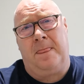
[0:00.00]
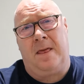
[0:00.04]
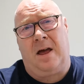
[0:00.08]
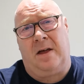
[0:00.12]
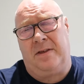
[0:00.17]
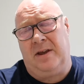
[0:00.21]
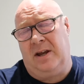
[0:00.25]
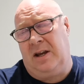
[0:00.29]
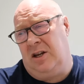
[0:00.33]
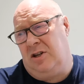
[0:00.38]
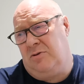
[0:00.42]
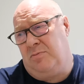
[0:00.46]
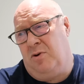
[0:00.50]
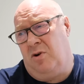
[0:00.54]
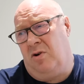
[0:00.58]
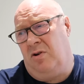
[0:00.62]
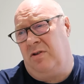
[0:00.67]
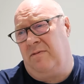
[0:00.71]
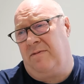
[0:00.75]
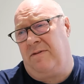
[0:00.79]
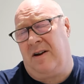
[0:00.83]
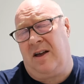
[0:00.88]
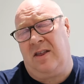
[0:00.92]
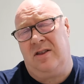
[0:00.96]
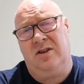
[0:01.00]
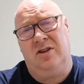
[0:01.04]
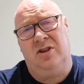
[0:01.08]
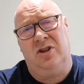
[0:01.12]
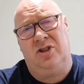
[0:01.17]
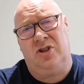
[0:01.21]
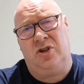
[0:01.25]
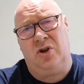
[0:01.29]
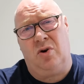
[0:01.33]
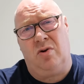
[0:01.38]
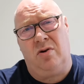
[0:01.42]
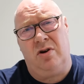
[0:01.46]
I think it's more the fact that
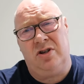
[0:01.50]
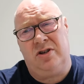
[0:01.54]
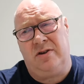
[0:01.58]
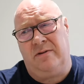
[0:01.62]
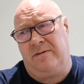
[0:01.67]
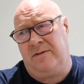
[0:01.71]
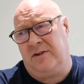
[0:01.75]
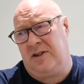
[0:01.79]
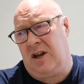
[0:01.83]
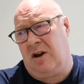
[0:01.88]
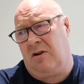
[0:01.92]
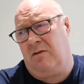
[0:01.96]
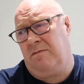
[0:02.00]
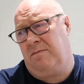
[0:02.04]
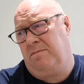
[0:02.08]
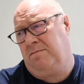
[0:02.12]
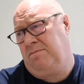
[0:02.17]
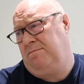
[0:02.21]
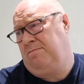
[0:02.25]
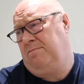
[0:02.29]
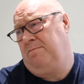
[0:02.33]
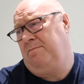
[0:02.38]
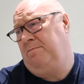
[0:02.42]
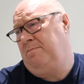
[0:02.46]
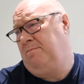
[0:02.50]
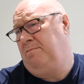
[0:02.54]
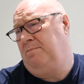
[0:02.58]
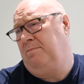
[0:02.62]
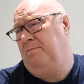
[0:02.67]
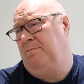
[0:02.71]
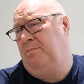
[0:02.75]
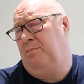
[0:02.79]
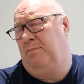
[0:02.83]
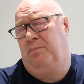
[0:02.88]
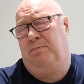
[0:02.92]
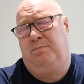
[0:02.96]
the Tories have
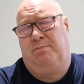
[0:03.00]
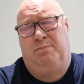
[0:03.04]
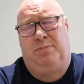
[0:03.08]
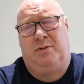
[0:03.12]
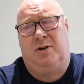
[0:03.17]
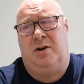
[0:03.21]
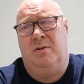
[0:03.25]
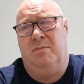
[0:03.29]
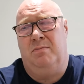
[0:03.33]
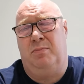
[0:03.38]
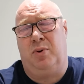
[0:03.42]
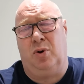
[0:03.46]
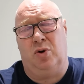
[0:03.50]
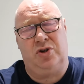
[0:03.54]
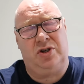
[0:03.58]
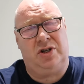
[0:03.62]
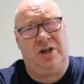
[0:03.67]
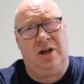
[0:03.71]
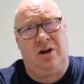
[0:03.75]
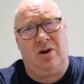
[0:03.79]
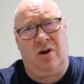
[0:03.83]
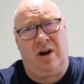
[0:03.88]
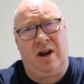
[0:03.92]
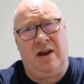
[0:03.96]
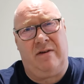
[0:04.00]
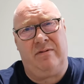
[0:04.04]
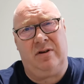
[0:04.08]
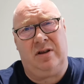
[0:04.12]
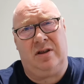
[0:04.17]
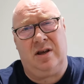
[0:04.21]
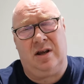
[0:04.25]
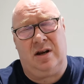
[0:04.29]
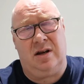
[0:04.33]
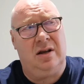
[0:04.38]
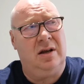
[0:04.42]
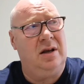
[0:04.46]
self-combusted on
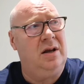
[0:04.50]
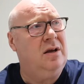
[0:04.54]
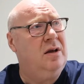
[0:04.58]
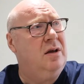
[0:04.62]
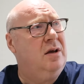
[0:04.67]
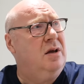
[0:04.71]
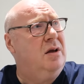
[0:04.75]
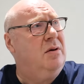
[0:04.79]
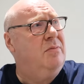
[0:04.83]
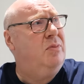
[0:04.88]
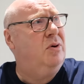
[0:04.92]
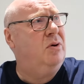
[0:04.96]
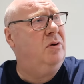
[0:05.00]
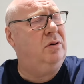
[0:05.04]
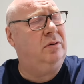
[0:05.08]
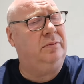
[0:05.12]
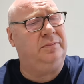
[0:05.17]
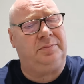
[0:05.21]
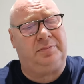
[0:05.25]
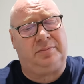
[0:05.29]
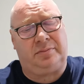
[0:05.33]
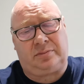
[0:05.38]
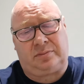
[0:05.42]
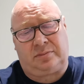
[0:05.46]
everything. But